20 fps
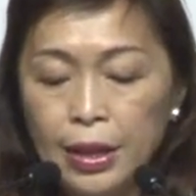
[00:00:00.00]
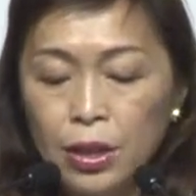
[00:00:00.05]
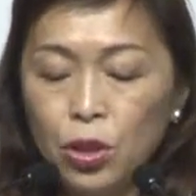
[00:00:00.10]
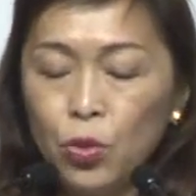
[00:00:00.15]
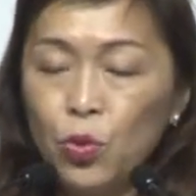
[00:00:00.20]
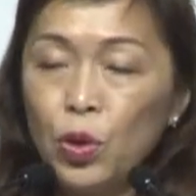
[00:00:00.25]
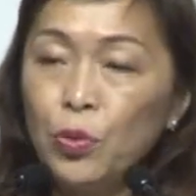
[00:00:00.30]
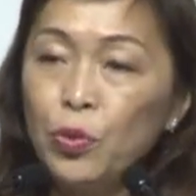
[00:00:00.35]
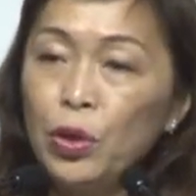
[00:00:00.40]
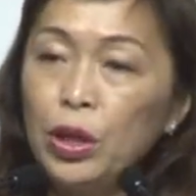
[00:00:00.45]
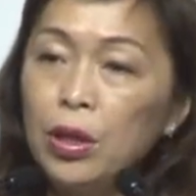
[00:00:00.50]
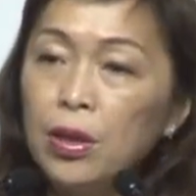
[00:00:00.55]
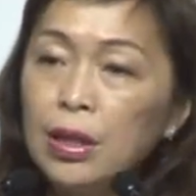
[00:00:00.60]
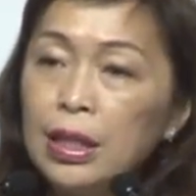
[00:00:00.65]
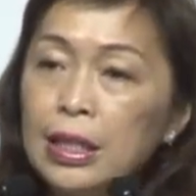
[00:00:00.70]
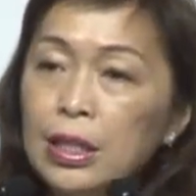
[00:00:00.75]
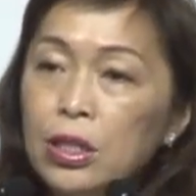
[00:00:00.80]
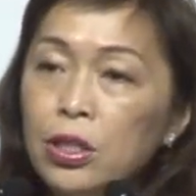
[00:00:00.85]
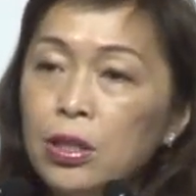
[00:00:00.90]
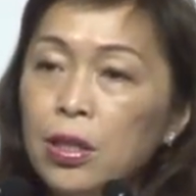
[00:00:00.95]
And so when we
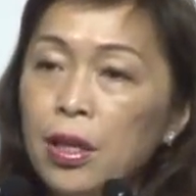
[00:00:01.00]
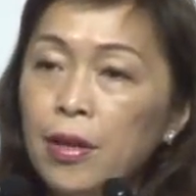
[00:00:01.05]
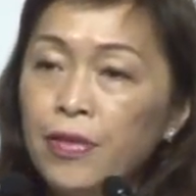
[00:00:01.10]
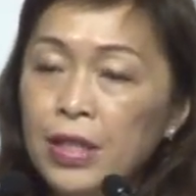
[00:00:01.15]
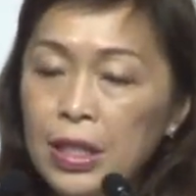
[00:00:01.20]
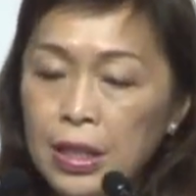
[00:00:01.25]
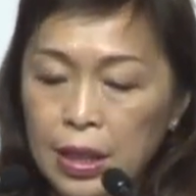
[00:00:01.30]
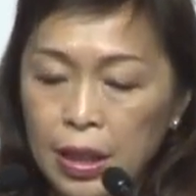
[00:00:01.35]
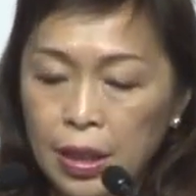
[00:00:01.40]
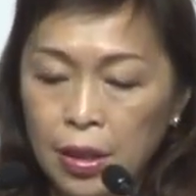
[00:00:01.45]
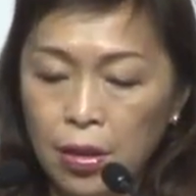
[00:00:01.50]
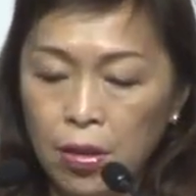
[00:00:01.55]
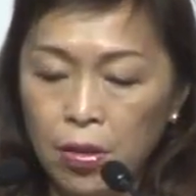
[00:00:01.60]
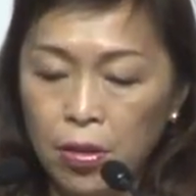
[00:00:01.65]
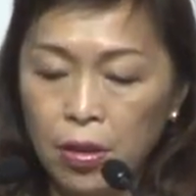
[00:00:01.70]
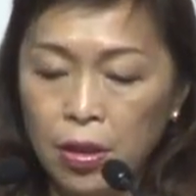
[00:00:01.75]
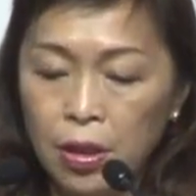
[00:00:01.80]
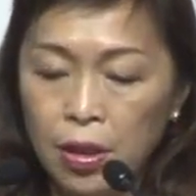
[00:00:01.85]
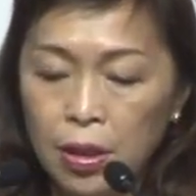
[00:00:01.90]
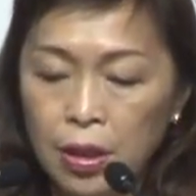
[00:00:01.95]
look at servicing
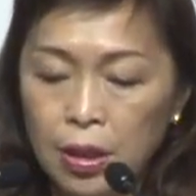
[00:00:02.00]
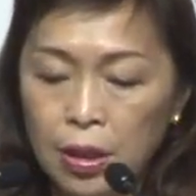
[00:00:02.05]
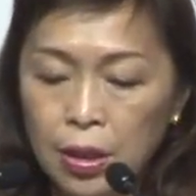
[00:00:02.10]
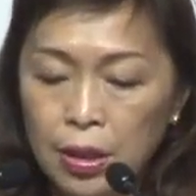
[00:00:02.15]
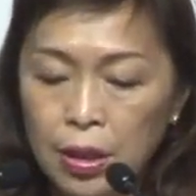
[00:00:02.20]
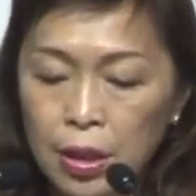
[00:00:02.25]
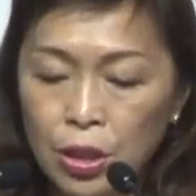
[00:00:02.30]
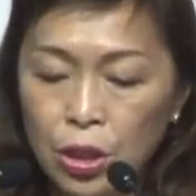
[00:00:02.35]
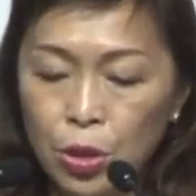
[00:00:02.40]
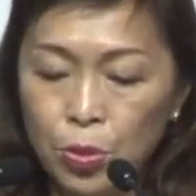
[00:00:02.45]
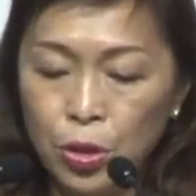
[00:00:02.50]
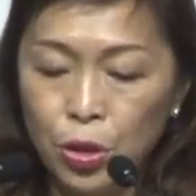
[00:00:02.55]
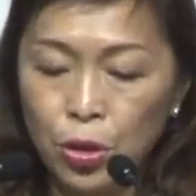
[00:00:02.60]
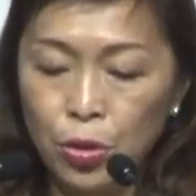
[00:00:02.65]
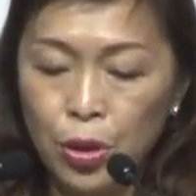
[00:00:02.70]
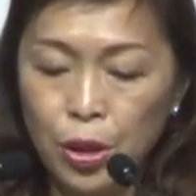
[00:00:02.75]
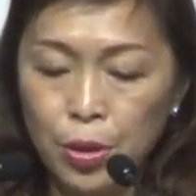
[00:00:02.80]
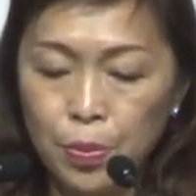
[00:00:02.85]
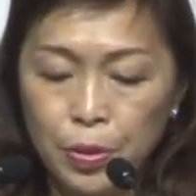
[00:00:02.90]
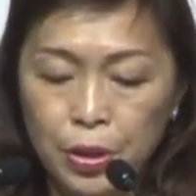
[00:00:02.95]
our customer
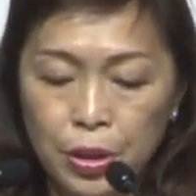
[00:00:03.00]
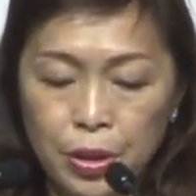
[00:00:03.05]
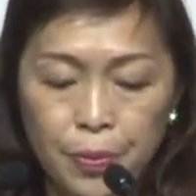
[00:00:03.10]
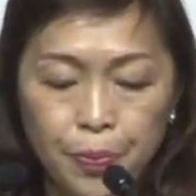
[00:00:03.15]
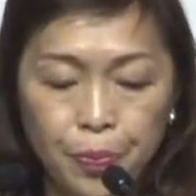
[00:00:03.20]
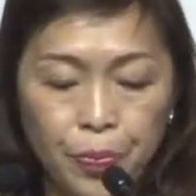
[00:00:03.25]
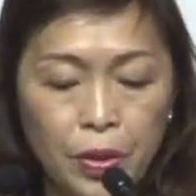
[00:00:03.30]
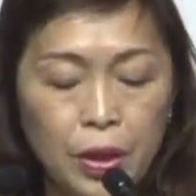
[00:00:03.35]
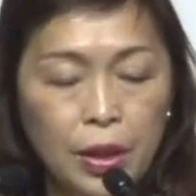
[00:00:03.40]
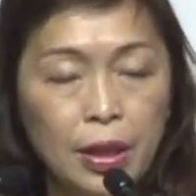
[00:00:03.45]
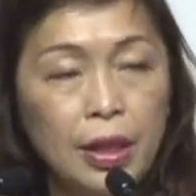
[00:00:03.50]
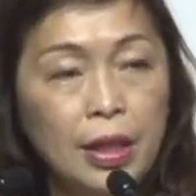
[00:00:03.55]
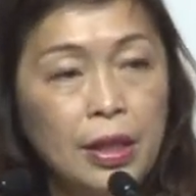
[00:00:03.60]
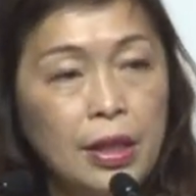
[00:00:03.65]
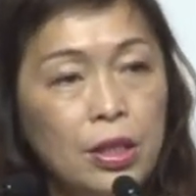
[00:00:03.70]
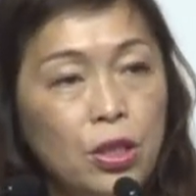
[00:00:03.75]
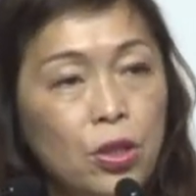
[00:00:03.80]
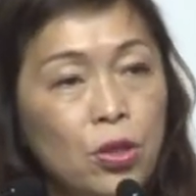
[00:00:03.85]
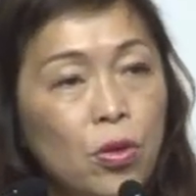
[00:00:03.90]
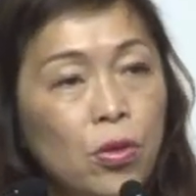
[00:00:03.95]
groups,
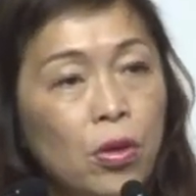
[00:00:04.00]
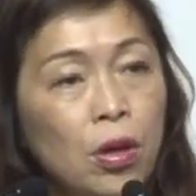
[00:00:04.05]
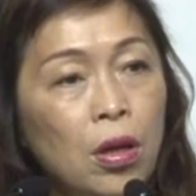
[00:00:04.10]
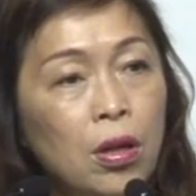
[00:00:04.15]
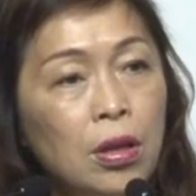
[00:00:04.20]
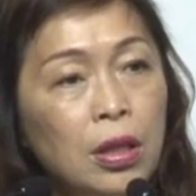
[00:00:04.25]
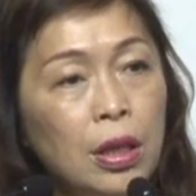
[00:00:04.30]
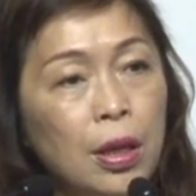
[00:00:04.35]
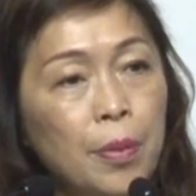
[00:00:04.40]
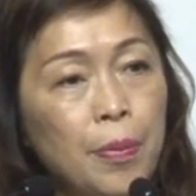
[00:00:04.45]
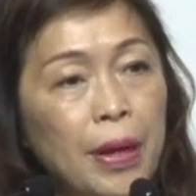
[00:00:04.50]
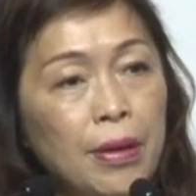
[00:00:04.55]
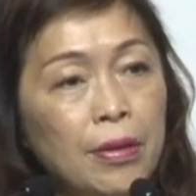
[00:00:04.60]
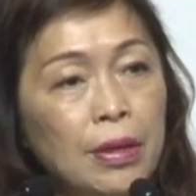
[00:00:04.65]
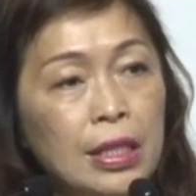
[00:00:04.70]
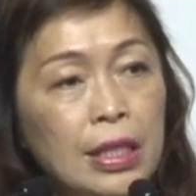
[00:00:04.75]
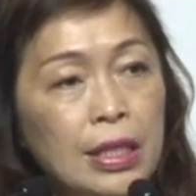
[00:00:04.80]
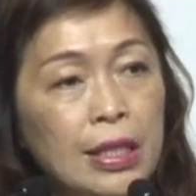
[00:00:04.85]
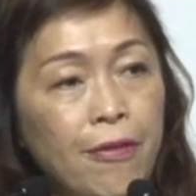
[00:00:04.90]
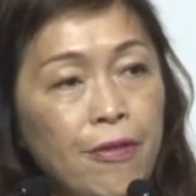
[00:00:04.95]
it is no longer
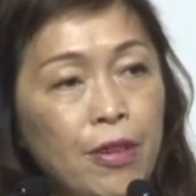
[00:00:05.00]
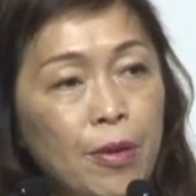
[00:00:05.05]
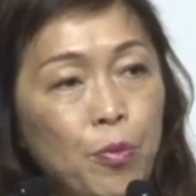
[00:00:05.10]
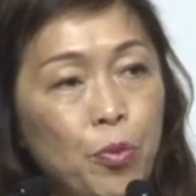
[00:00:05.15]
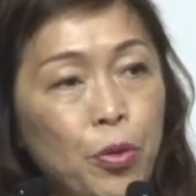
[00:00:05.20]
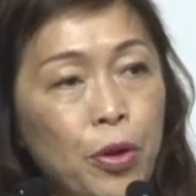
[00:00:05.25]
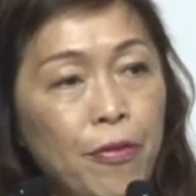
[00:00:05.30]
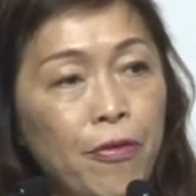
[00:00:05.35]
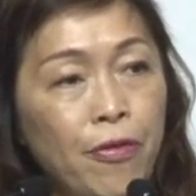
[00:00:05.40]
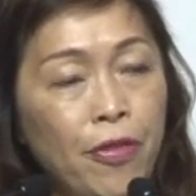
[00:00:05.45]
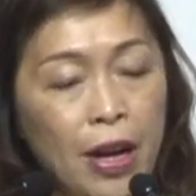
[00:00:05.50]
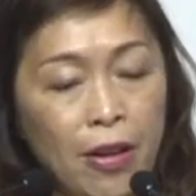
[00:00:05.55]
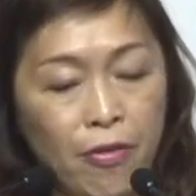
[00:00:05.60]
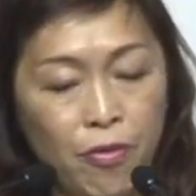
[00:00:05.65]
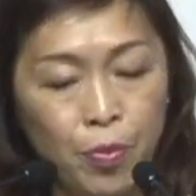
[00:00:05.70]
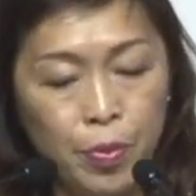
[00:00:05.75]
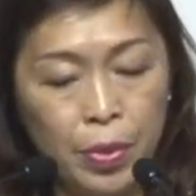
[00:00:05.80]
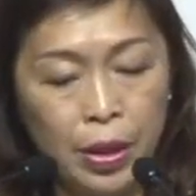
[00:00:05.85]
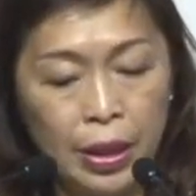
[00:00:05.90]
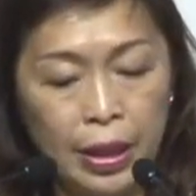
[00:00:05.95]
about the
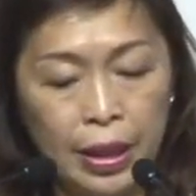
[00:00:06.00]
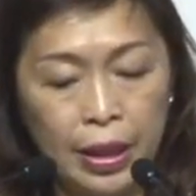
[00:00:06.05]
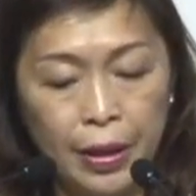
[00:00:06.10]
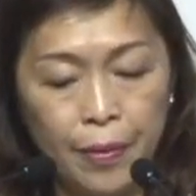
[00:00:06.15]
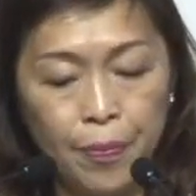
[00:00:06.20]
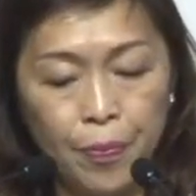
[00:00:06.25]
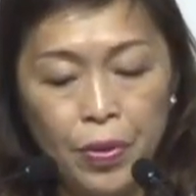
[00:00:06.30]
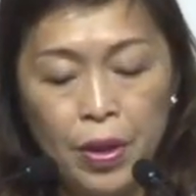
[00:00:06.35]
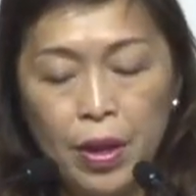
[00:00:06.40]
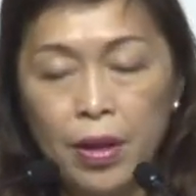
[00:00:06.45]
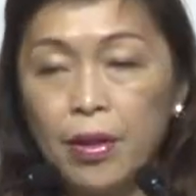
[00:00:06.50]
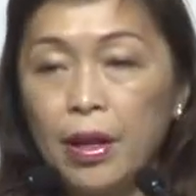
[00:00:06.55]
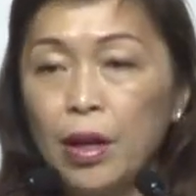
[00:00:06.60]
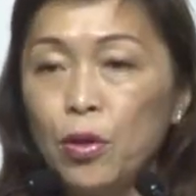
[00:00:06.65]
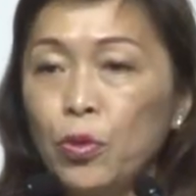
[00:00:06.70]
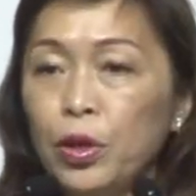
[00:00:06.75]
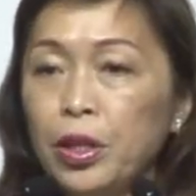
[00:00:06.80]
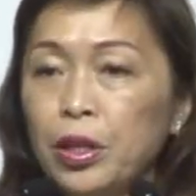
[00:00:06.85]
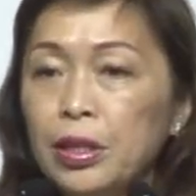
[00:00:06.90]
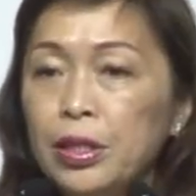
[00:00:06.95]
7.5 million
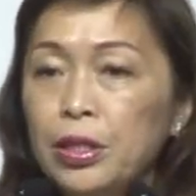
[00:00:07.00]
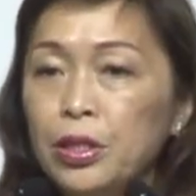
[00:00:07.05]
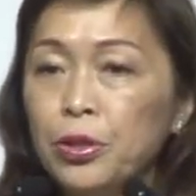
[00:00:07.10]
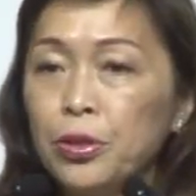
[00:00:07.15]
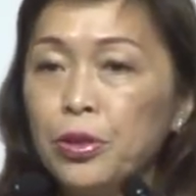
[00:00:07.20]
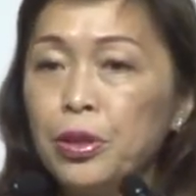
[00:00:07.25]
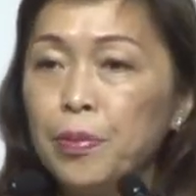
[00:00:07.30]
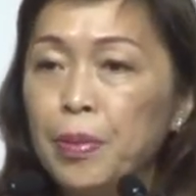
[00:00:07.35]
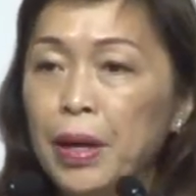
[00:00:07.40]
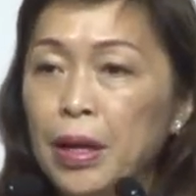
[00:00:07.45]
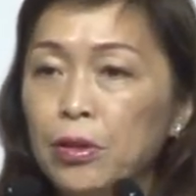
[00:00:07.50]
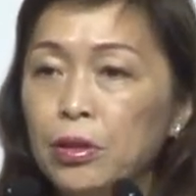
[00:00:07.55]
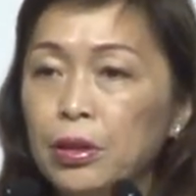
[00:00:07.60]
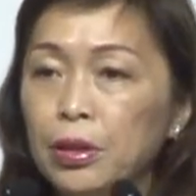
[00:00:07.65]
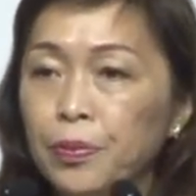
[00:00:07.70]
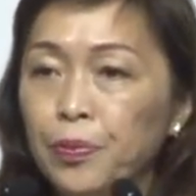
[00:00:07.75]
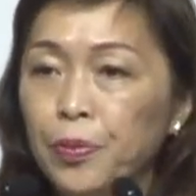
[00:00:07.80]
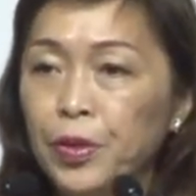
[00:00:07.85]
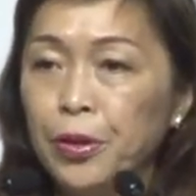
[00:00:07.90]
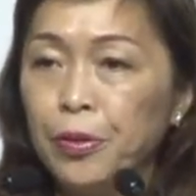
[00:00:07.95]
that we are concerned
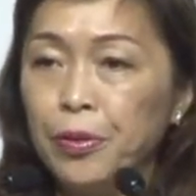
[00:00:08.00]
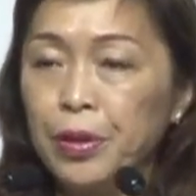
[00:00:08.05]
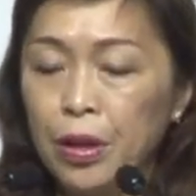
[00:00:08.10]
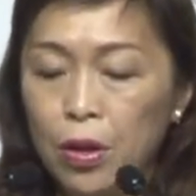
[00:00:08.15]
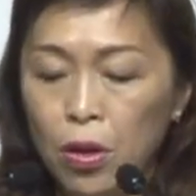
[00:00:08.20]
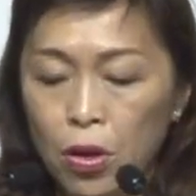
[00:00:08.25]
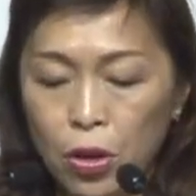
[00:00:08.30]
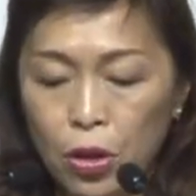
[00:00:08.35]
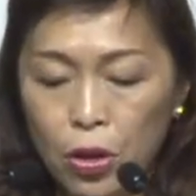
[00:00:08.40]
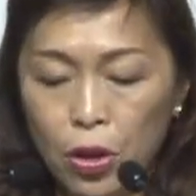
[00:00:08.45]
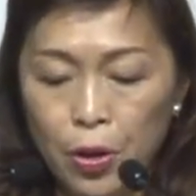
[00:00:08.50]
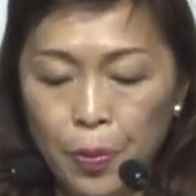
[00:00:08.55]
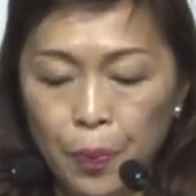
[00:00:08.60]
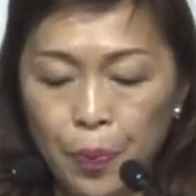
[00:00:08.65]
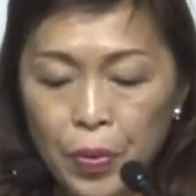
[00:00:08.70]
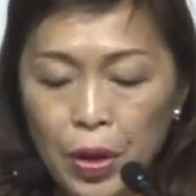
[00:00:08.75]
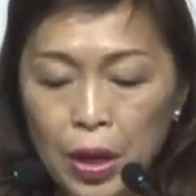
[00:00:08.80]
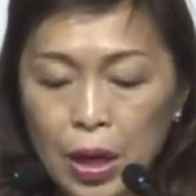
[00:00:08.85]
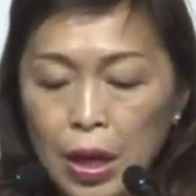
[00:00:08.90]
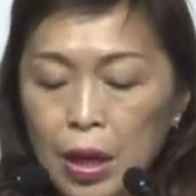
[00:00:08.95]
about here in Hong
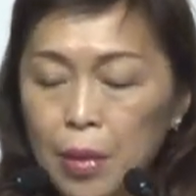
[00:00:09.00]
Kong,